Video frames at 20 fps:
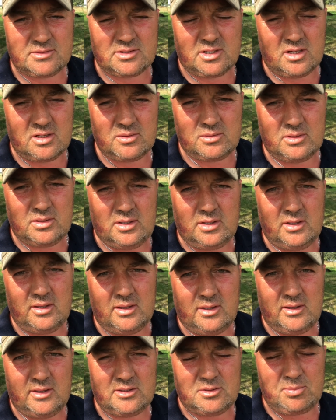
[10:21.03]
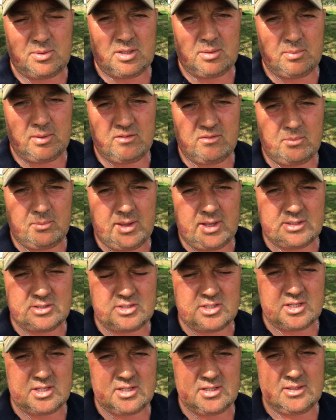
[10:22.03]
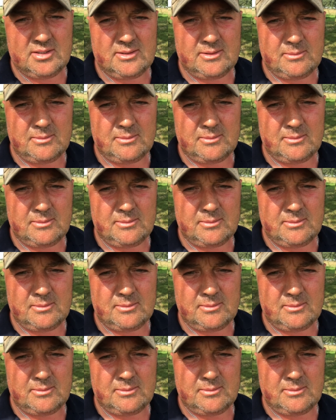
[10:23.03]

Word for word: so it's been a bit of a mad year.